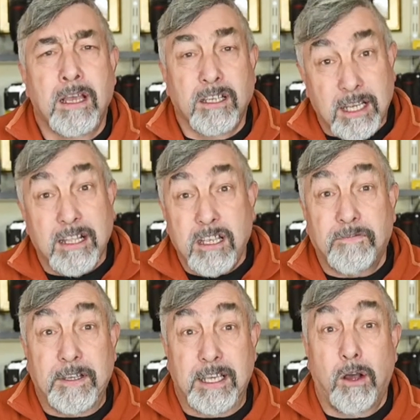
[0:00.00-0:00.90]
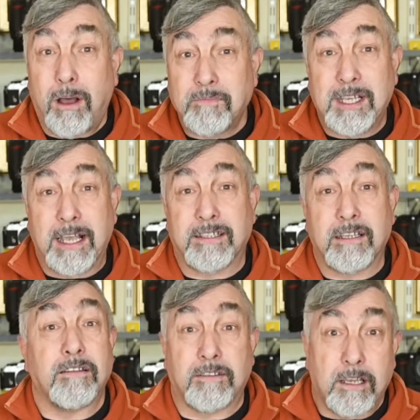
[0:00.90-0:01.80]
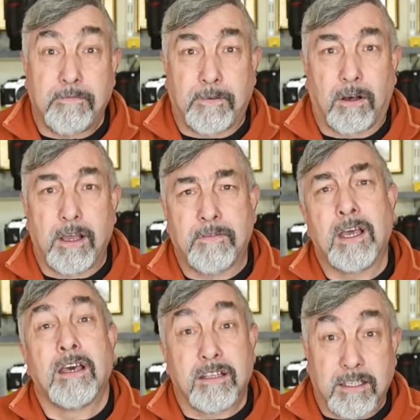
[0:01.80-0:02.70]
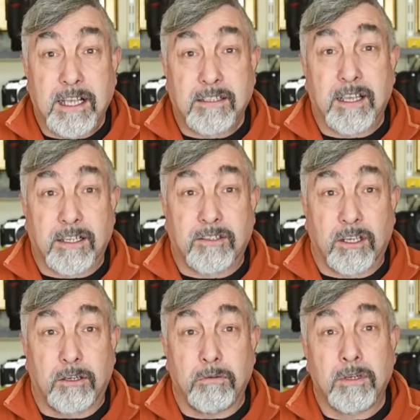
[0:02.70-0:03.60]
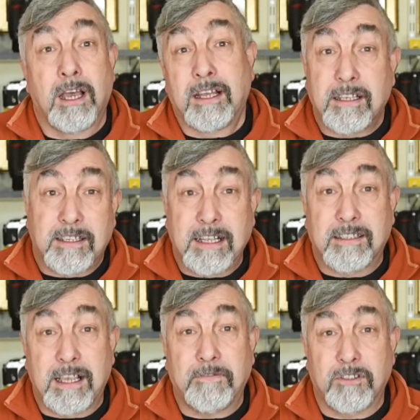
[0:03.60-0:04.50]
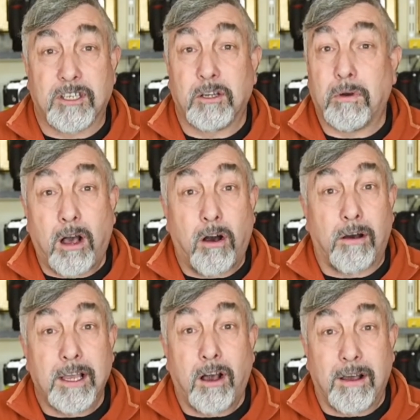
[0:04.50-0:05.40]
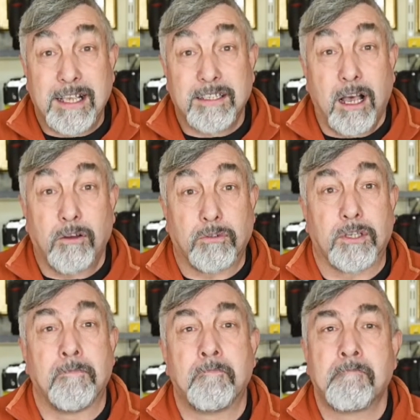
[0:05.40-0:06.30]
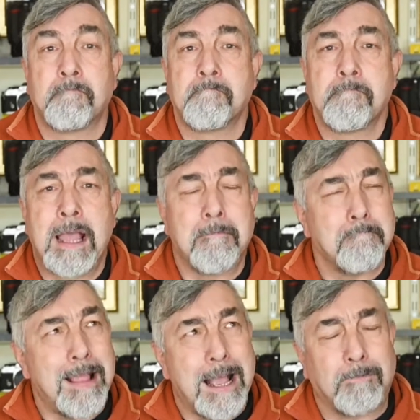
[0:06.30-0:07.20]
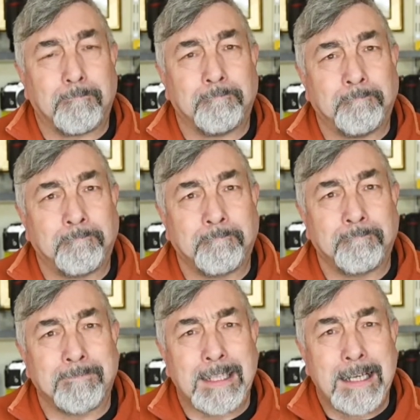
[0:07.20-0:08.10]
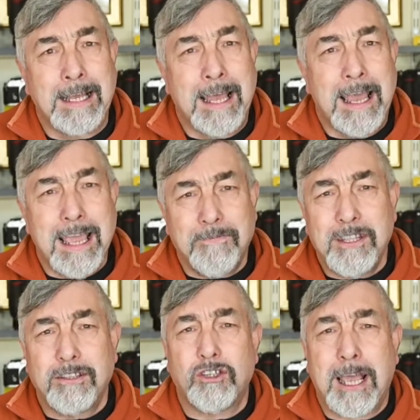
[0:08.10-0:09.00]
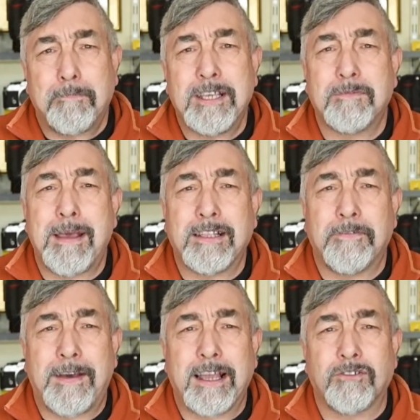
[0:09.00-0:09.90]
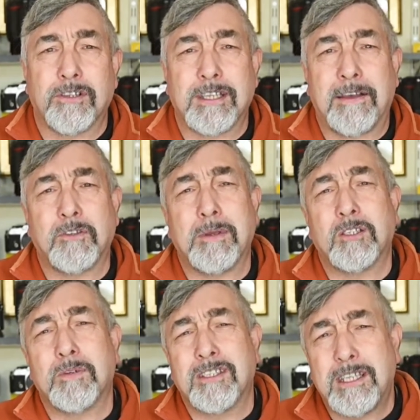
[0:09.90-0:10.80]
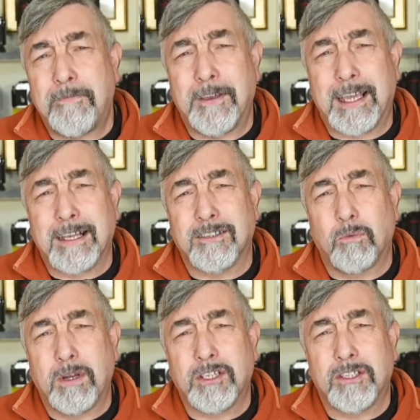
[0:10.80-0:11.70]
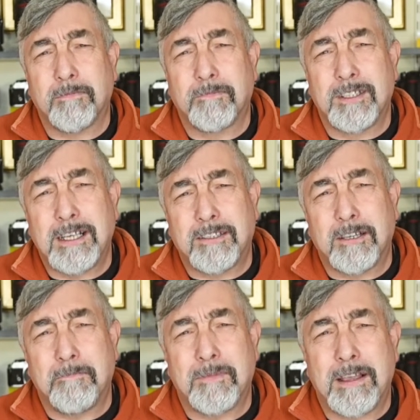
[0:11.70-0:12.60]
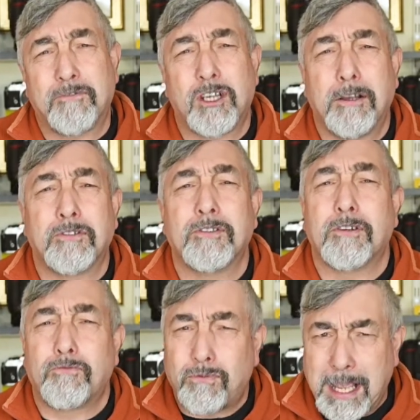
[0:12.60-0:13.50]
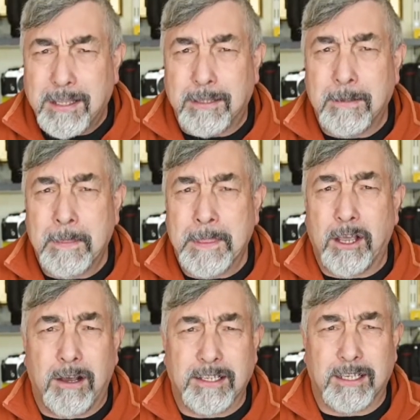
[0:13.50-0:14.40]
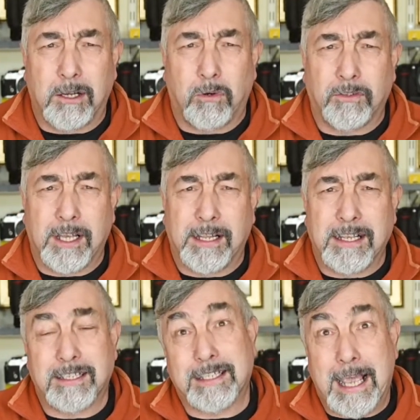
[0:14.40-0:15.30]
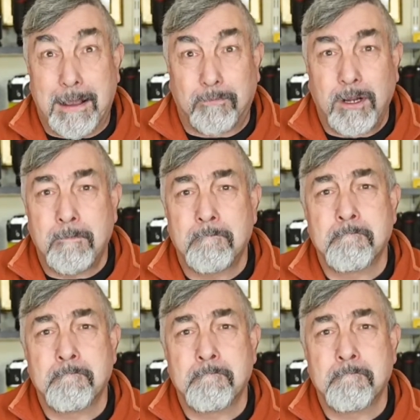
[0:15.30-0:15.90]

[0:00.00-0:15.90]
So in this video, I'm testing the D5, the Z6ii and the Z7ii at high ISOs. Now, even though the Japanese manufacturers have to be specific as to which system they've chosen to rate the ISO on their latest camera,